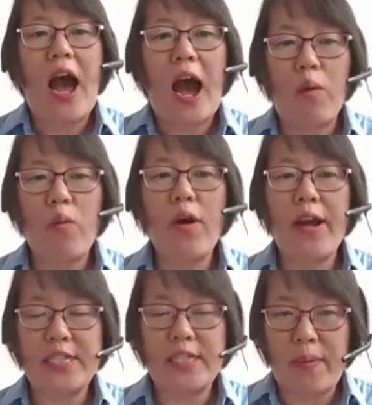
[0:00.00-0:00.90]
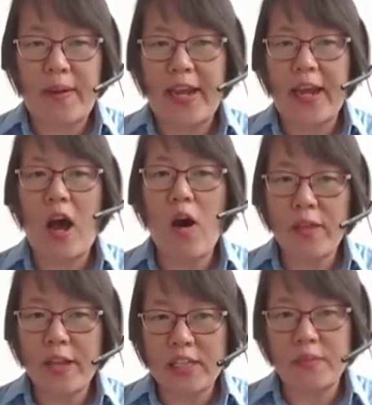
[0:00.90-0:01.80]
I will explain how
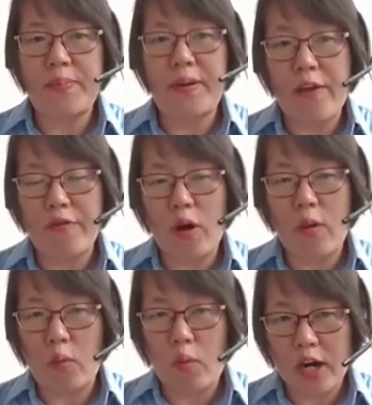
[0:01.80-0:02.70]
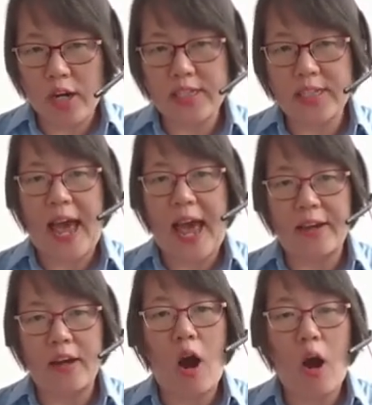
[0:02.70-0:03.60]
this platform works
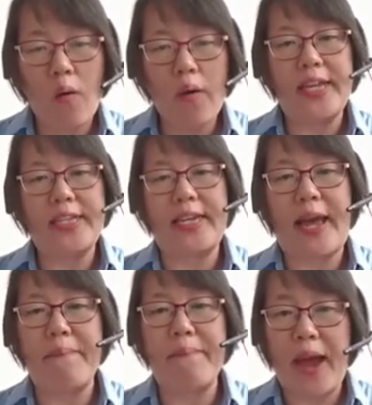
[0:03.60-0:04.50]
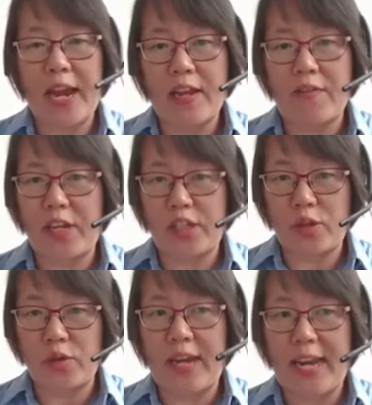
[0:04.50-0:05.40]
and how it can benefit
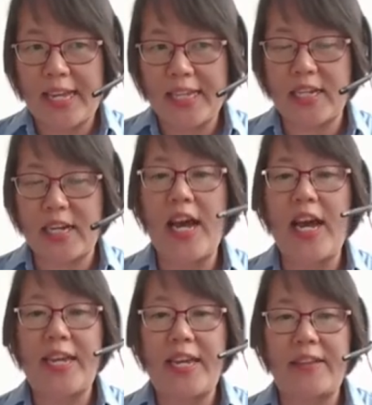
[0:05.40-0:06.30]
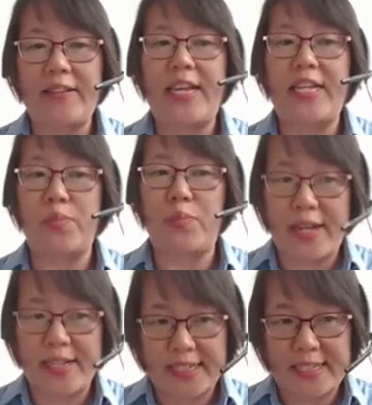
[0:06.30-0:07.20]
you later in this
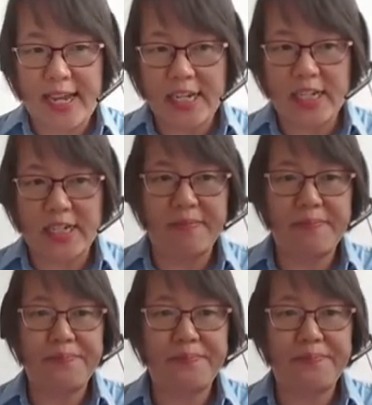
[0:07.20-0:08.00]
presentation.